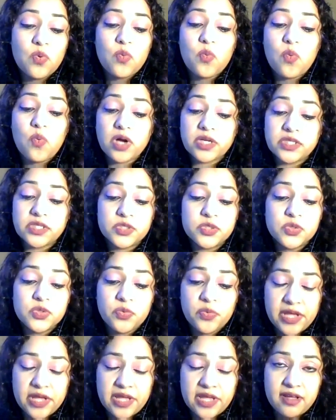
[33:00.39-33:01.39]
what to
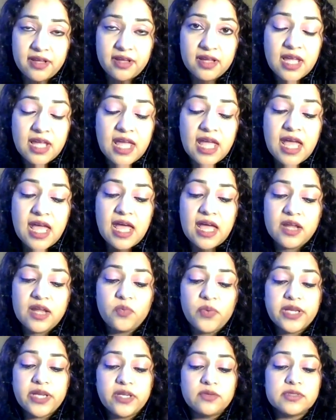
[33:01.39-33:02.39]
wear. And
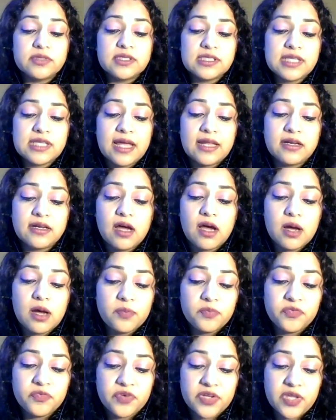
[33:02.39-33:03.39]
when you stand up for